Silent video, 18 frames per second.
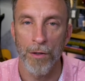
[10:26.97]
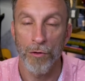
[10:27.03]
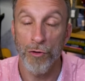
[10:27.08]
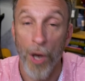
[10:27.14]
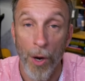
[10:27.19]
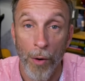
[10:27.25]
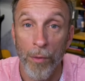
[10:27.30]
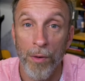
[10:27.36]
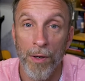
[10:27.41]

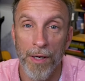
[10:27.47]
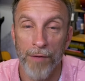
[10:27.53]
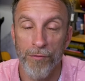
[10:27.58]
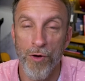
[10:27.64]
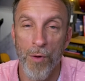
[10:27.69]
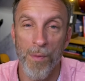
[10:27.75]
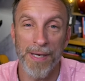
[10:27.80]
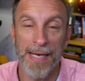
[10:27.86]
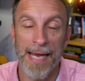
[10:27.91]
So, if
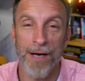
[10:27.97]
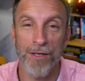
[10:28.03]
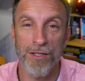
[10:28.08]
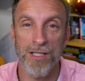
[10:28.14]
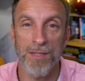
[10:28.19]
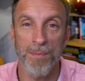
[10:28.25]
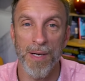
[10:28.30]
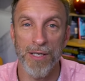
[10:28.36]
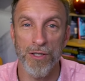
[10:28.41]
no one cares
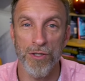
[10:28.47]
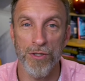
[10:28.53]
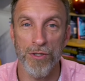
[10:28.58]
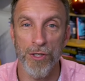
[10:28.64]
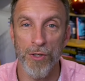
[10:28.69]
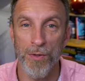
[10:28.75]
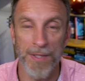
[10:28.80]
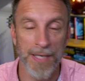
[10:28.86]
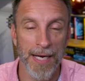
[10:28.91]
as much as
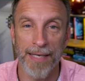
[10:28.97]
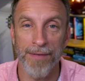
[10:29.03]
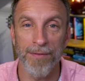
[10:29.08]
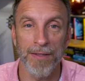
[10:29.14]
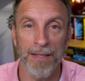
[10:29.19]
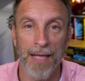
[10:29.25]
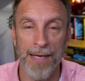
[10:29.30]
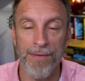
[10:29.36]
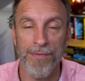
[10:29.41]
you and you gotta give it
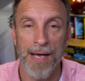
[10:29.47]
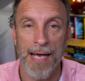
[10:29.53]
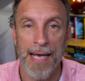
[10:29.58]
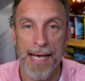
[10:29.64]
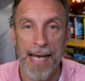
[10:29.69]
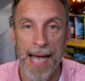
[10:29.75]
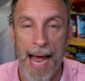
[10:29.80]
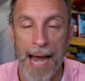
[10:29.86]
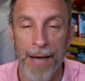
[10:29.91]
life,
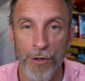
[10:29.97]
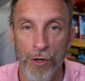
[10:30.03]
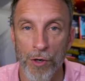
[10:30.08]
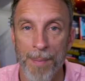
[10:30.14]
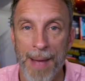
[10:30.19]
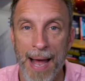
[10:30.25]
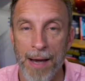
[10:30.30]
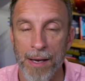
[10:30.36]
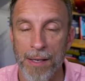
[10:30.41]
how do you go
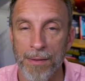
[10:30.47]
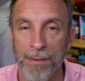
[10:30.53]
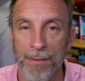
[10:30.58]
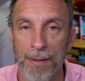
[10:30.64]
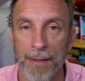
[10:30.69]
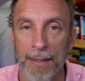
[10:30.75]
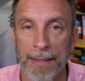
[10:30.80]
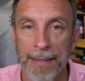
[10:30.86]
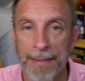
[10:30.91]
about it?
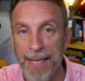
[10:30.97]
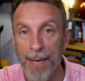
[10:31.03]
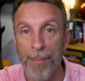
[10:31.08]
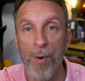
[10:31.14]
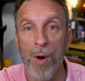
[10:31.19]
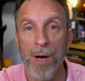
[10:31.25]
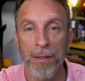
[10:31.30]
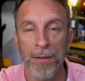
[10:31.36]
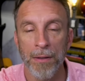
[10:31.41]
Step
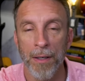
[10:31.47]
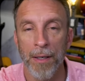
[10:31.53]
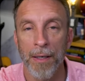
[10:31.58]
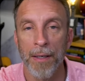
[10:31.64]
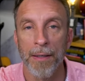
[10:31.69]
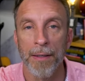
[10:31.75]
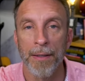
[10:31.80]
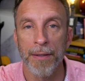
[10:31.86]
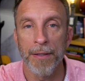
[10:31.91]
one,
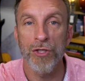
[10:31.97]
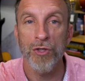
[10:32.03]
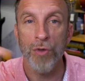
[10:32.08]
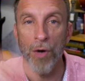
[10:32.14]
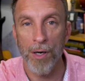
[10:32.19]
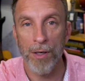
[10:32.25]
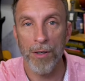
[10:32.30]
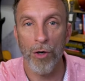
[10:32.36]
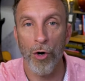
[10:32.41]
you
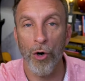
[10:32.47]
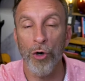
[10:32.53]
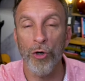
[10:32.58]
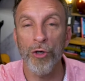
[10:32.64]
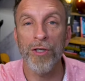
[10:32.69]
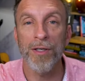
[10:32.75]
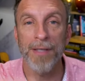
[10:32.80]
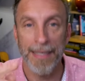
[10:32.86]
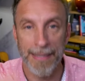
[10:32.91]
start
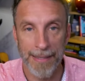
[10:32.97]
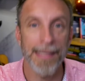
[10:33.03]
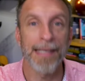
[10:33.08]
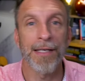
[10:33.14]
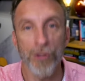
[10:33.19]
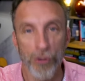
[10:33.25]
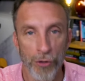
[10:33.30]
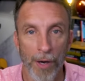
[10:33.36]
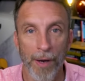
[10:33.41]
earlier than you think
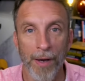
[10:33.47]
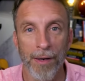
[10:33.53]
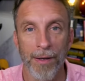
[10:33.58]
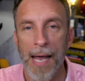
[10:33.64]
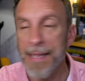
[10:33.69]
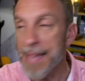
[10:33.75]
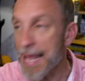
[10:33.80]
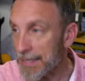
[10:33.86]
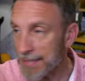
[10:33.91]
you should.
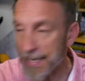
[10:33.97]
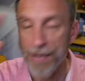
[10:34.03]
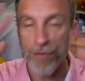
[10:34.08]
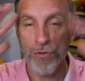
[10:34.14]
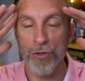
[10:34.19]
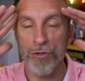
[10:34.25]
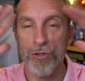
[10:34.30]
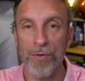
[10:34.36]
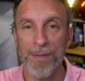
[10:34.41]
And that sounds
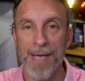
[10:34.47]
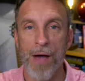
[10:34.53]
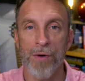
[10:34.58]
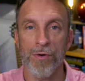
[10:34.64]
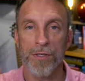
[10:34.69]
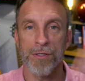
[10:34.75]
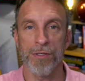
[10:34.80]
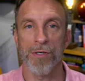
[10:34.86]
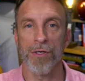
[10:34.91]
also
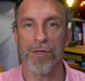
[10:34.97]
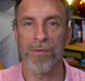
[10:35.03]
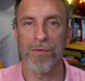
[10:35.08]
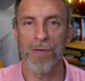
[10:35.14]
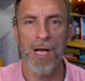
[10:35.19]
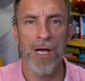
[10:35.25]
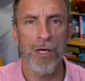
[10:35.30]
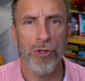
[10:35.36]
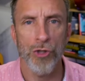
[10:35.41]
counterintuitive.
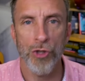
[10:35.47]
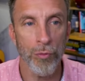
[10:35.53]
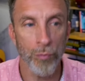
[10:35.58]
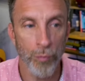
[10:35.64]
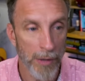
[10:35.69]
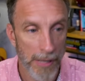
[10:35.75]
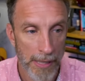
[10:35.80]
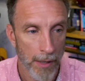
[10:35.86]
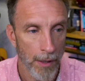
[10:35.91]
Shouldn't
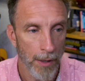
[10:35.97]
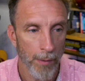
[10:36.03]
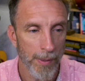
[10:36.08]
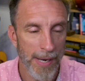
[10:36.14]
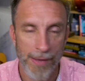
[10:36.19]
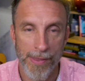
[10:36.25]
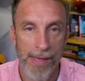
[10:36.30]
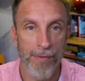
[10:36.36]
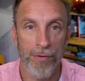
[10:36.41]
we? We
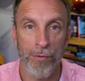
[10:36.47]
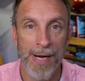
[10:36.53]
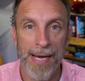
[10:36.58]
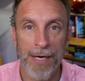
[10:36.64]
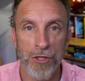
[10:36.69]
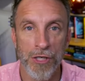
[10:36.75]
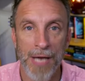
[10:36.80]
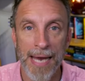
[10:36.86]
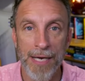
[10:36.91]
have to have the right
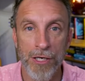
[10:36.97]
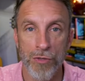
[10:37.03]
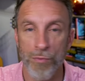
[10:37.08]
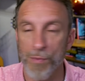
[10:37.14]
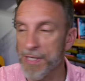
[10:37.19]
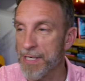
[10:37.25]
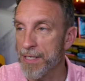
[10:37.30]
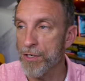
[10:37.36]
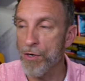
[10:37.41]
education. We
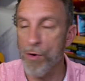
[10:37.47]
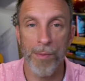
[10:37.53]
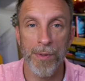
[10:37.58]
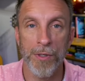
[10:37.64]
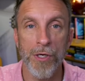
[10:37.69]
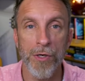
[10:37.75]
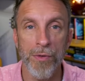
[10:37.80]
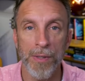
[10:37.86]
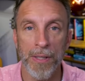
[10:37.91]
need to know what we're
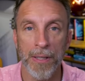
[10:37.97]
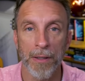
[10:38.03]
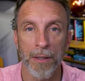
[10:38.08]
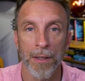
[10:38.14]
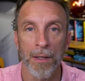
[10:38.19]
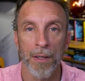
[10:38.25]
doing.